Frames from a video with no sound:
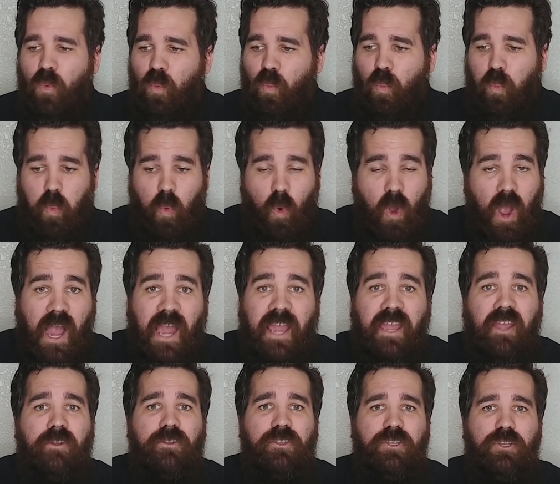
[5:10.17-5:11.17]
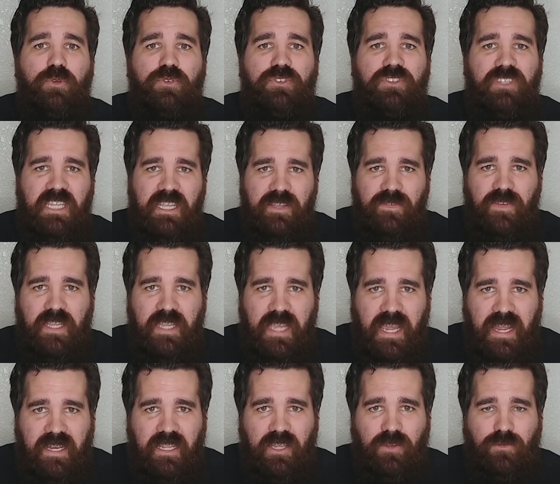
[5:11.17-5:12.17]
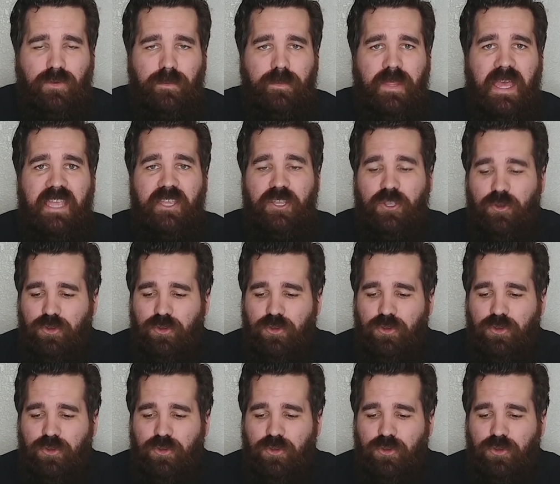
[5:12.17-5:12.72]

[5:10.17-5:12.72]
Why are you deviating from that? You